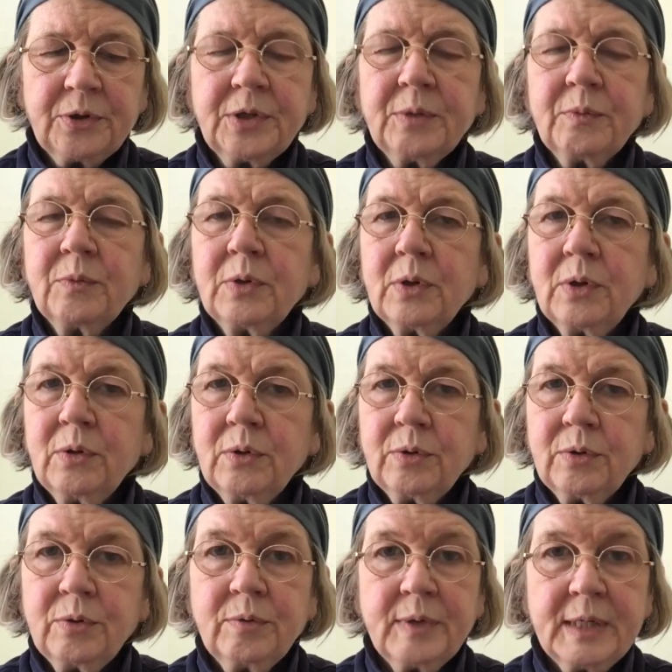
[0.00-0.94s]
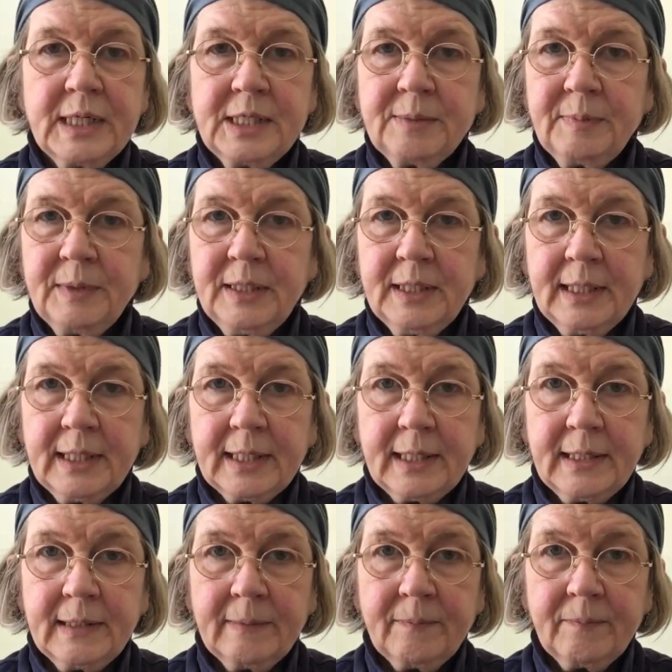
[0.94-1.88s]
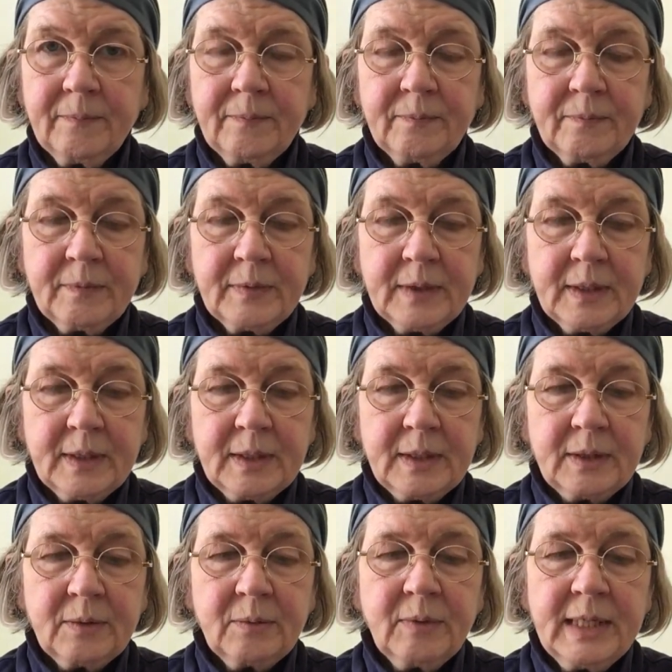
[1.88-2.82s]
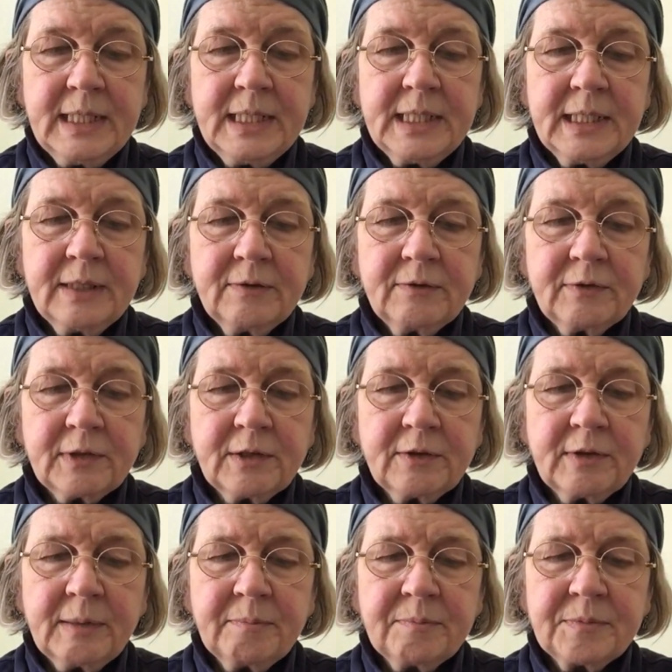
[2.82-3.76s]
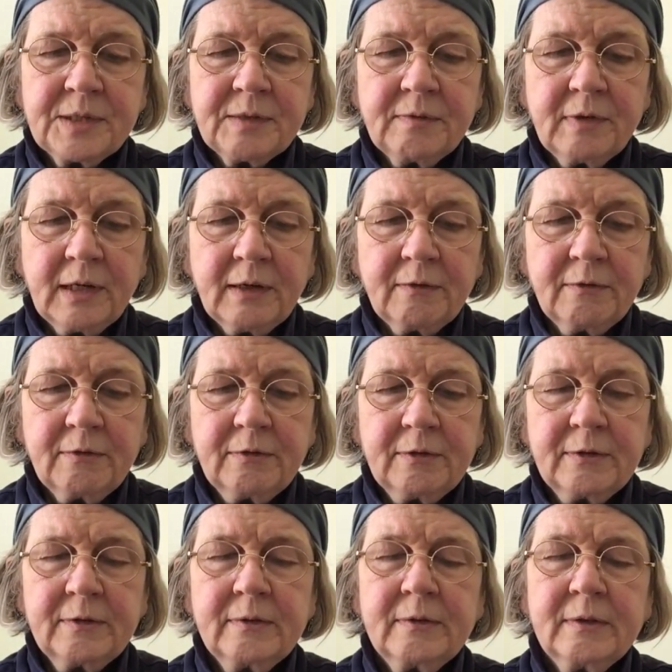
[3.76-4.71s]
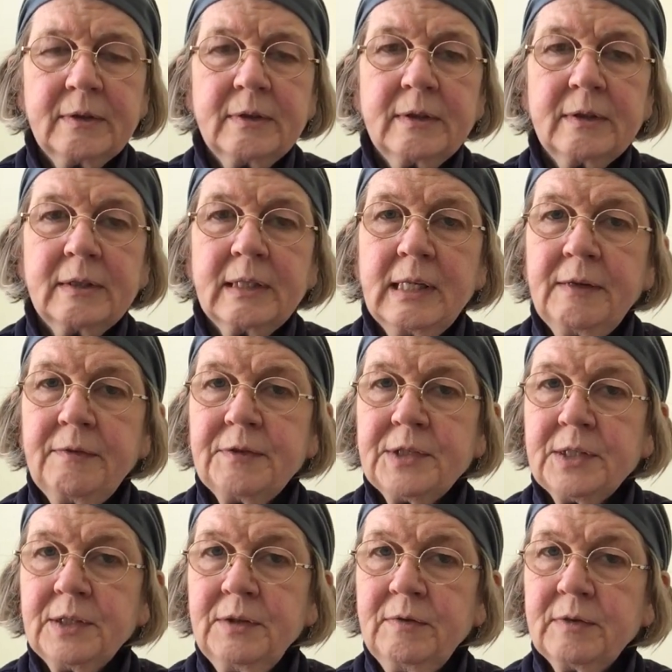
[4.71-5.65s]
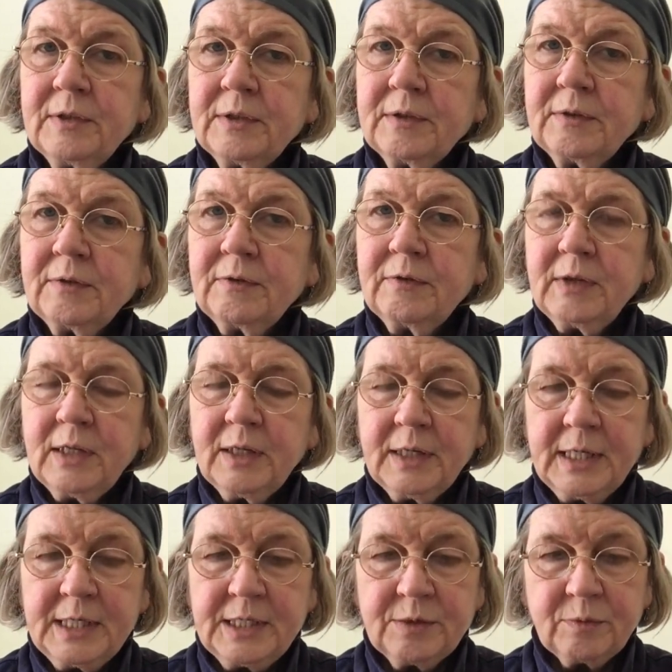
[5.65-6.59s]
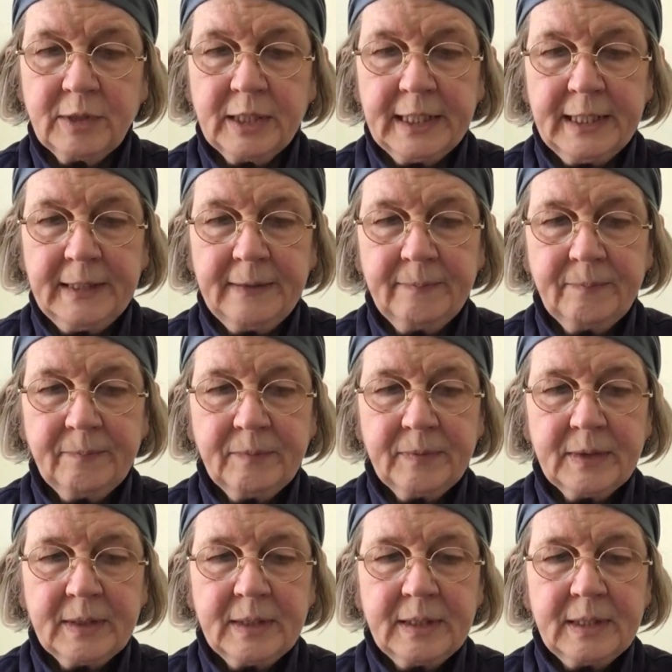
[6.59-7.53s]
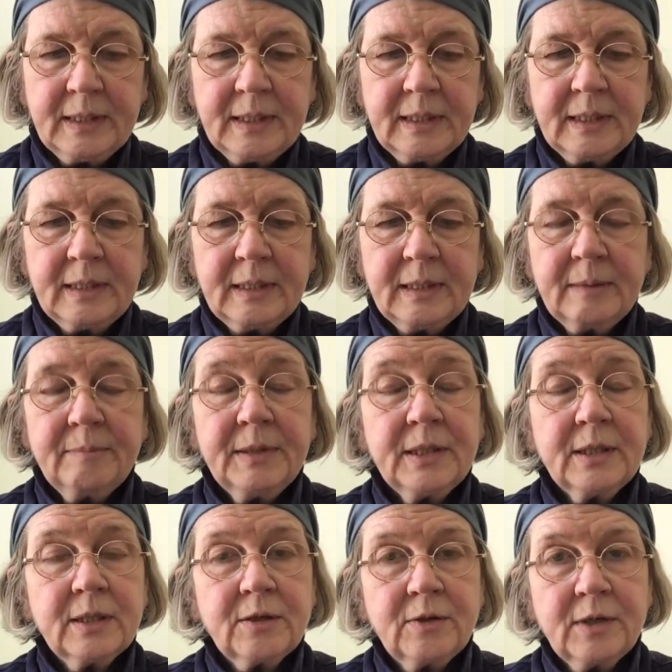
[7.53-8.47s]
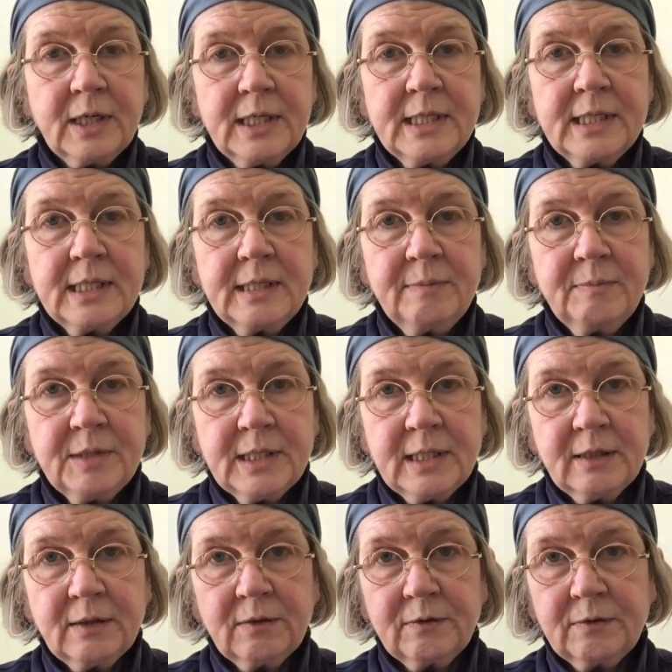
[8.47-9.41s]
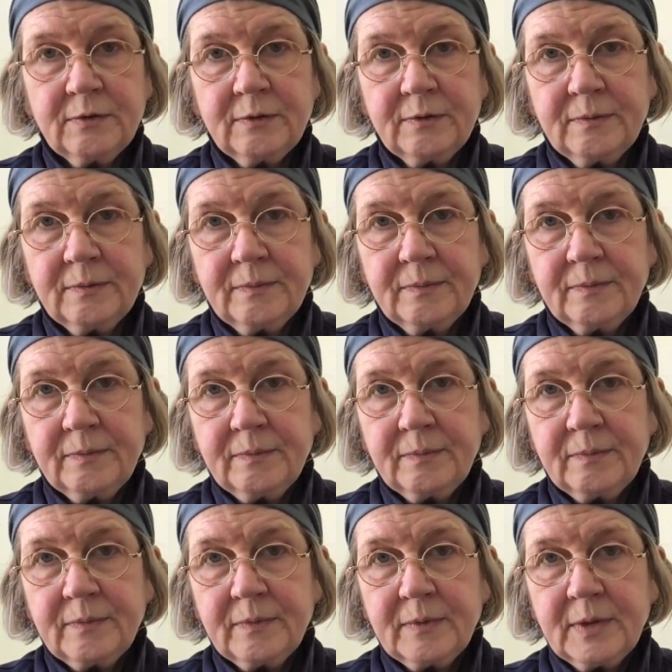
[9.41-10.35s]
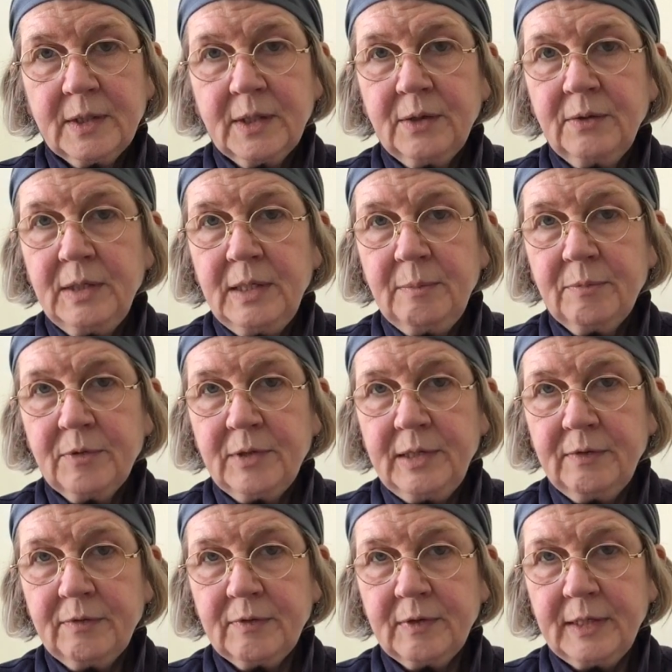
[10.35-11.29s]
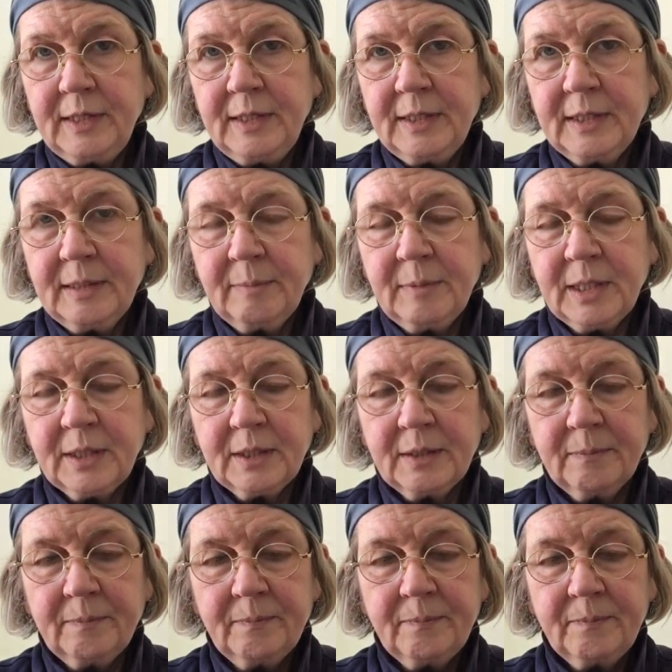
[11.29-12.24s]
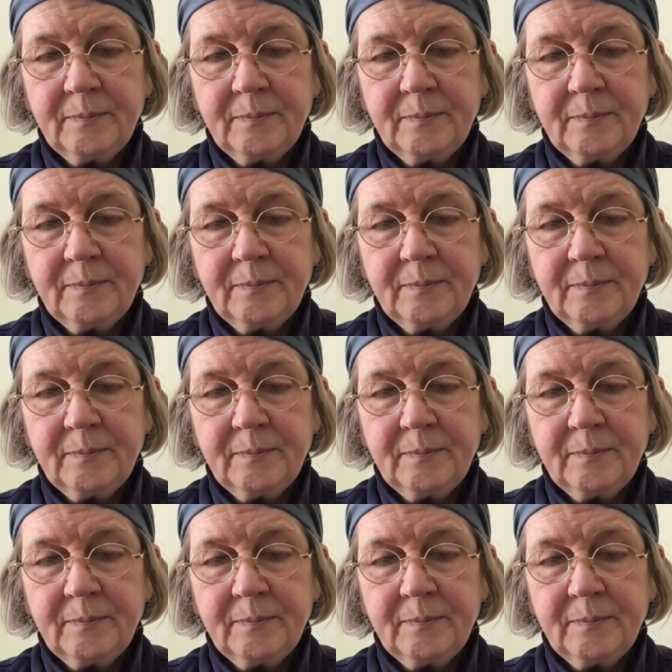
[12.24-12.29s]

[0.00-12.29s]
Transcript: that will always be there, waiting for crumbs of love left over and flung his way, but the Christ himself, only briefly among them?